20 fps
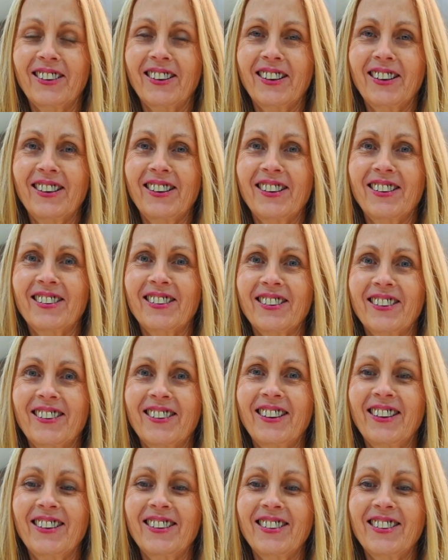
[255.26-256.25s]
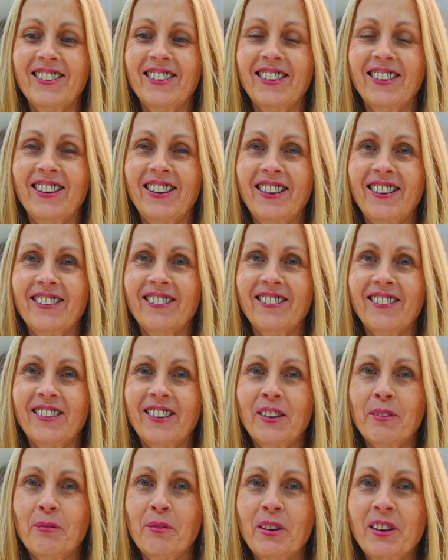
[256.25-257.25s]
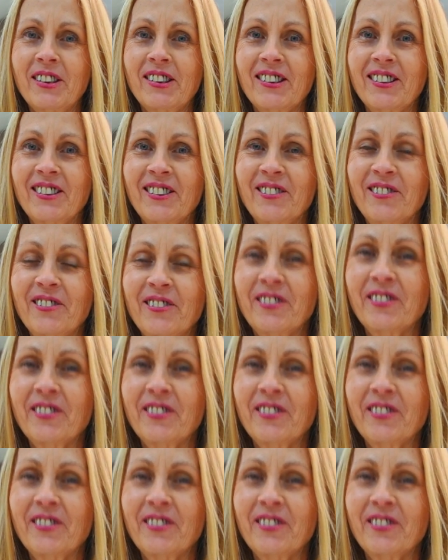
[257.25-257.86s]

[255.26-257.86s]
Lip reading: Okay, so there's the healthy Biscoff